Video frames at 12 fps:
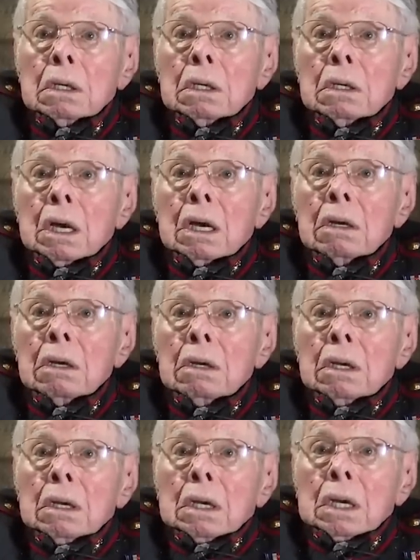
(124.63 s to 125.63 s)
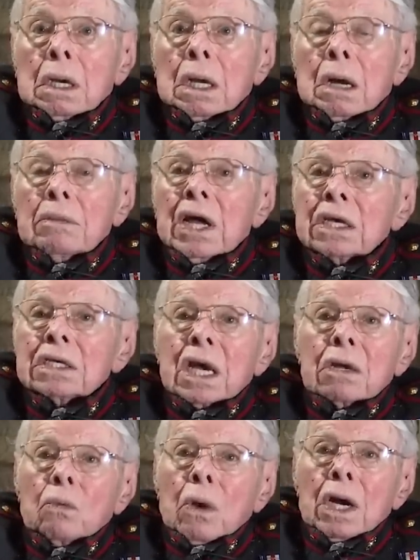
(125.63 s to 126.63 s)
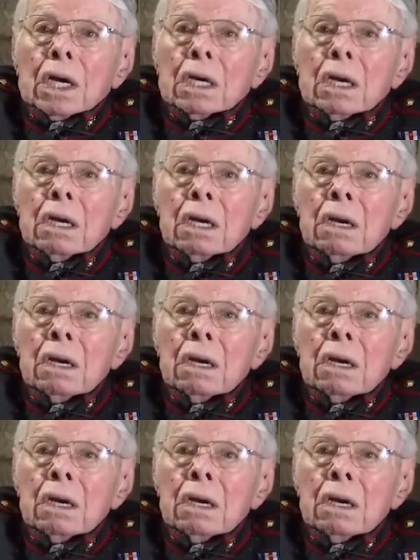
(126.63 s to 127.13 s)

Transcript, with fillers: And I, and I'm not that way.